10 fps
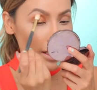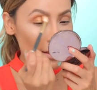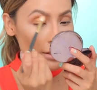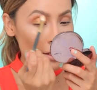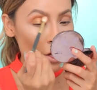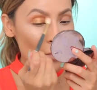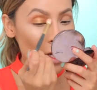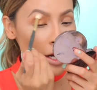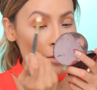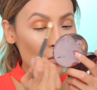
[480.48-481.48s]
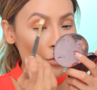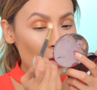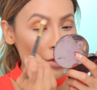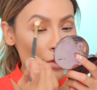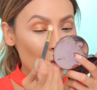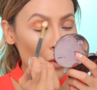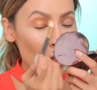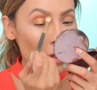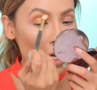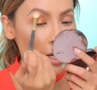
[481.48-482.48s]
tested it on my eye before this
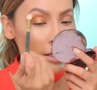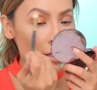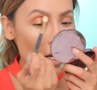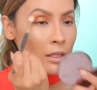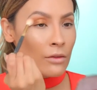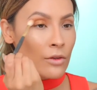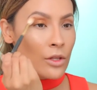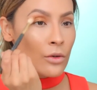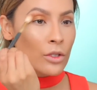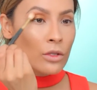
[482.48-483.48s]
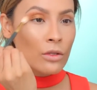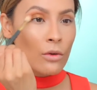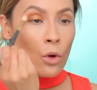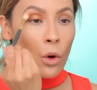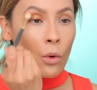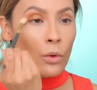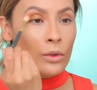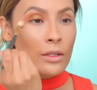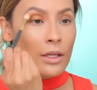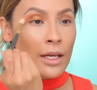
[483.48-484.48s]
tutorial, and even though it's
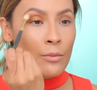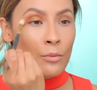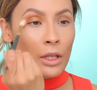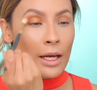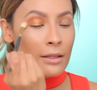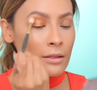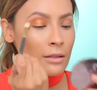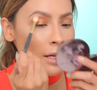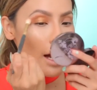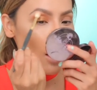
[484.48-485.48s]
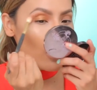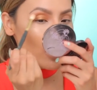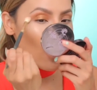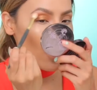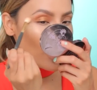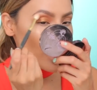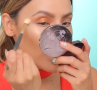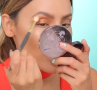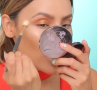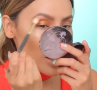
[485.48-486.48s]
gold, it blends out
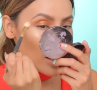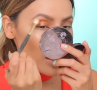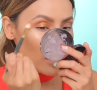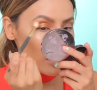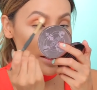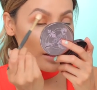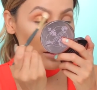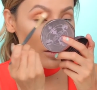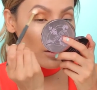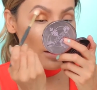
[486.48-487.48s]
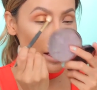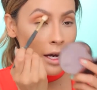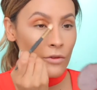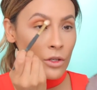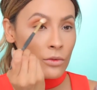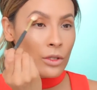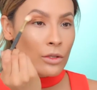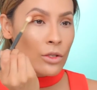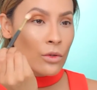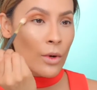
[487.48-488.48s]
orangey. It looks like I've
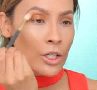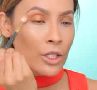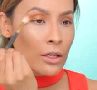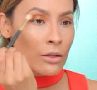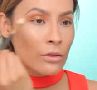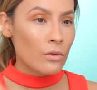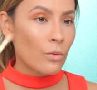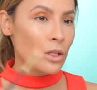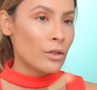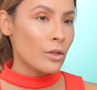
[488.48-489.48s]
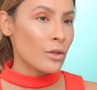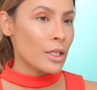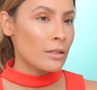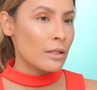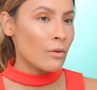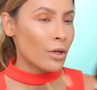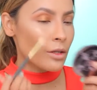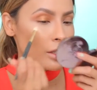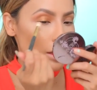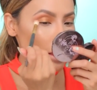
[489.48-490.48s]
used 2 eyeshadows, one in the crease and one
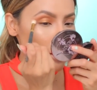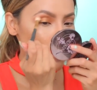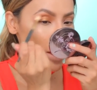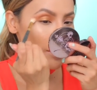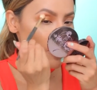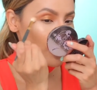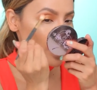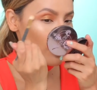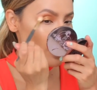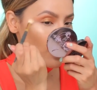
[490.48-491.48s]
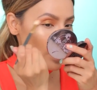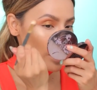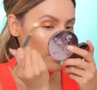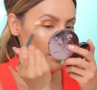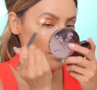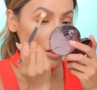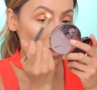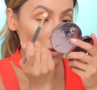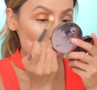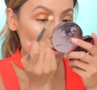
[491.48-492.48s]
on the lid, but I've only used one.
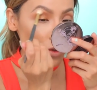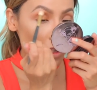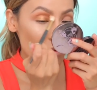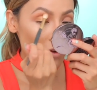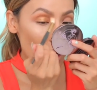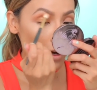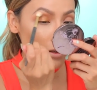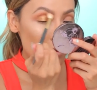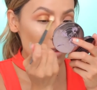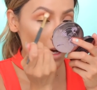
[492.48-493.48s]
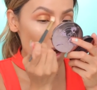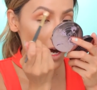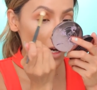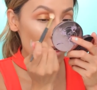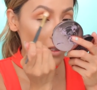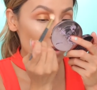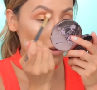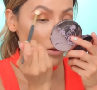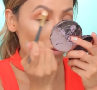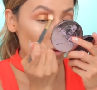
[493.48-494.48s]
So it's really fast and it
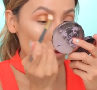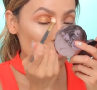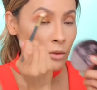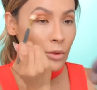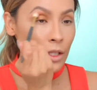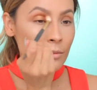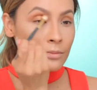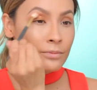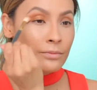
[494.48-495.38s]
looks really, really pretty.